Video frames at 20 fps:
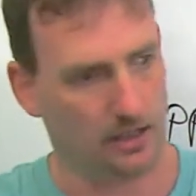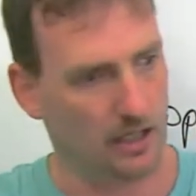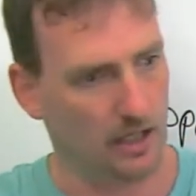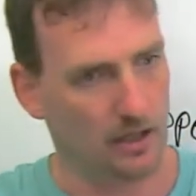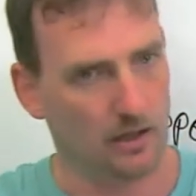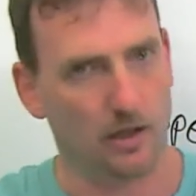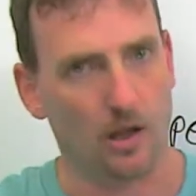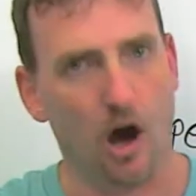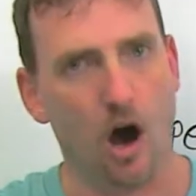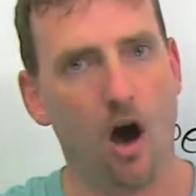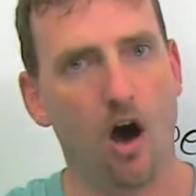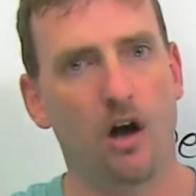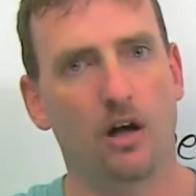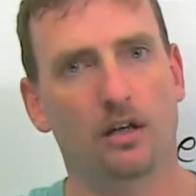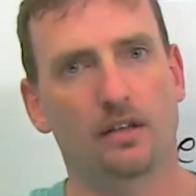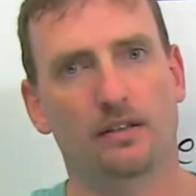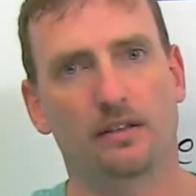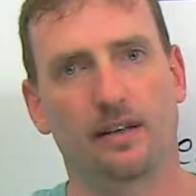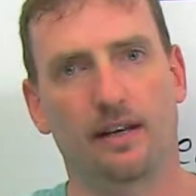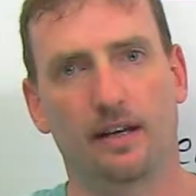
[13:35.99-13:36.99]
a
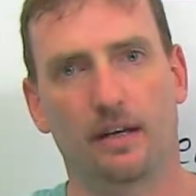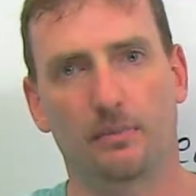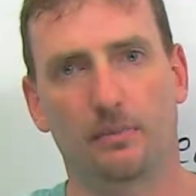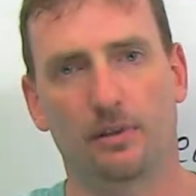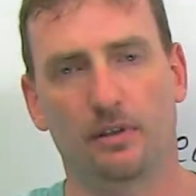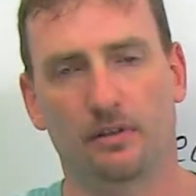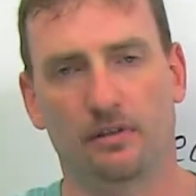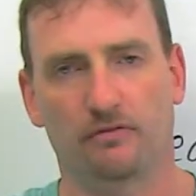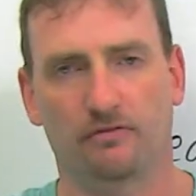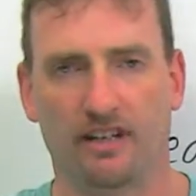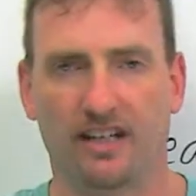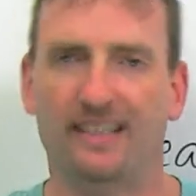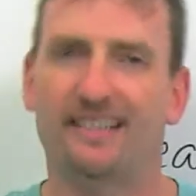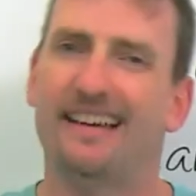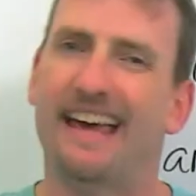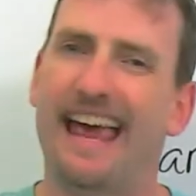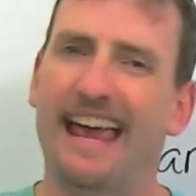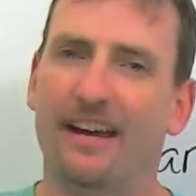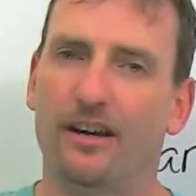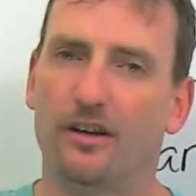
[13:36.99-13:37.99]
long table,
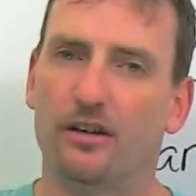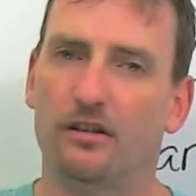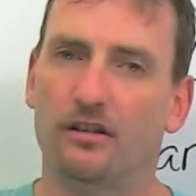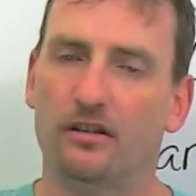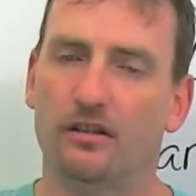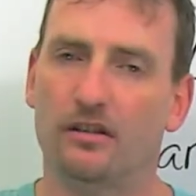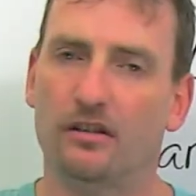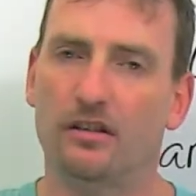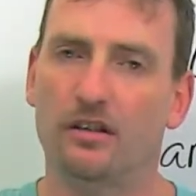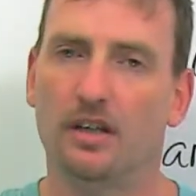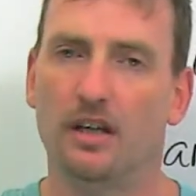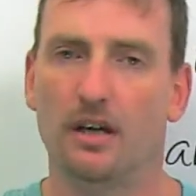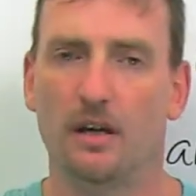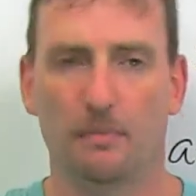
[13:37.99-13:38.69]
rectangular,